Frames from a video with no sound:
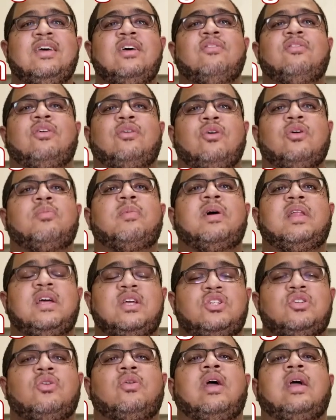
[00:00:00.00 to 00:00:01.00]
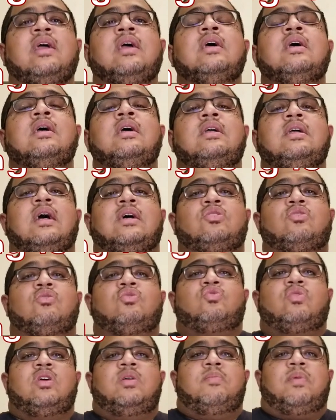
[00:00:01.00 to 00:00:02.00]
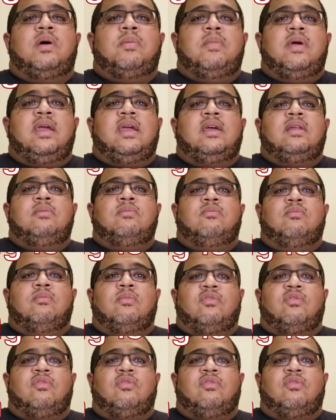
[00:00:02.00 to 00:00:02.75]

Farokhmanesh. Okay. Yeah, so it was written by Megan